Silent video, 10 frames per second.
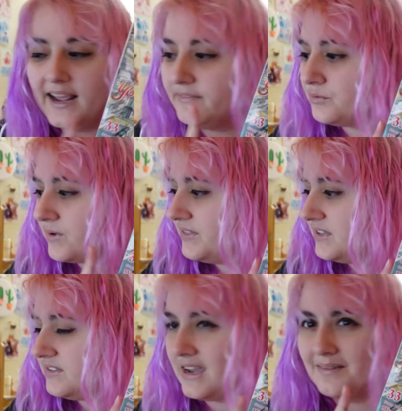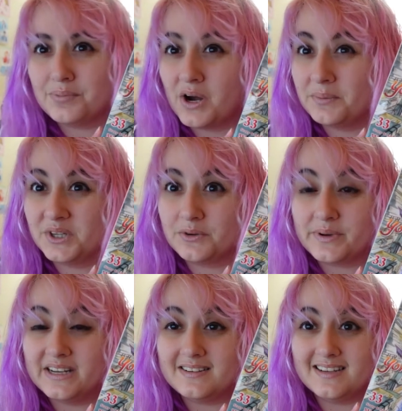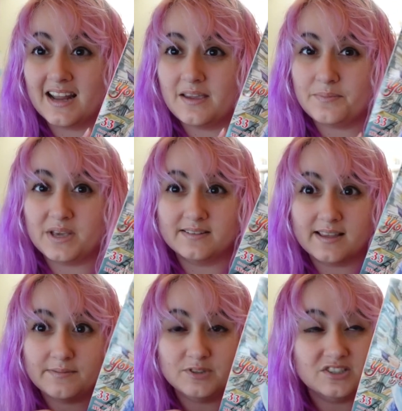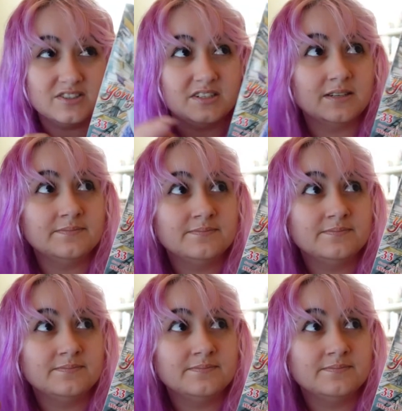I haven't read this yet. I'm probably going to read it tonight because I'm just